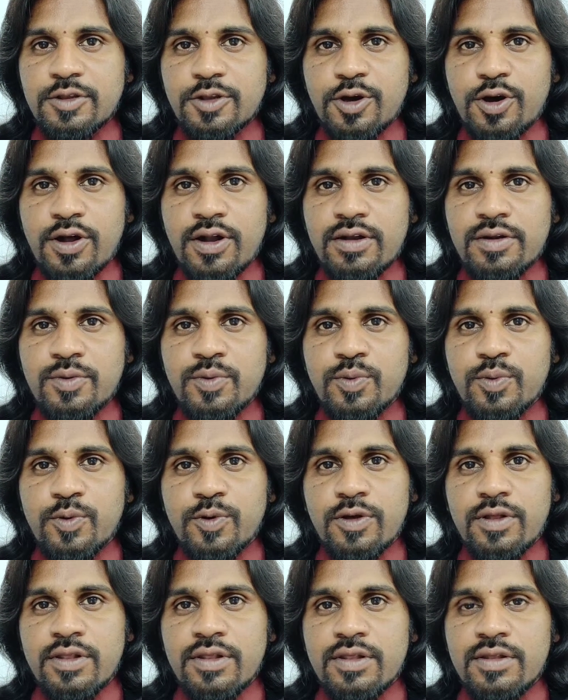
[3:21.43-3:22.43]
thought
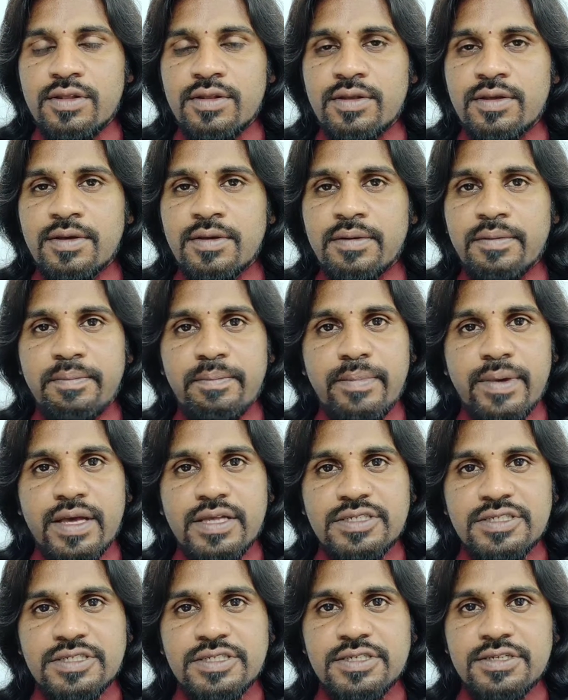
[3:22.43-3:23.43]
was
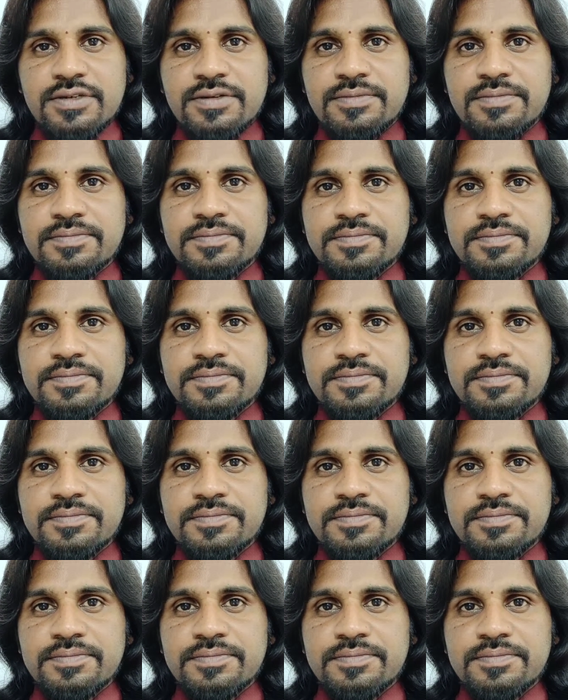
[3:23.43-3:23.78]
best.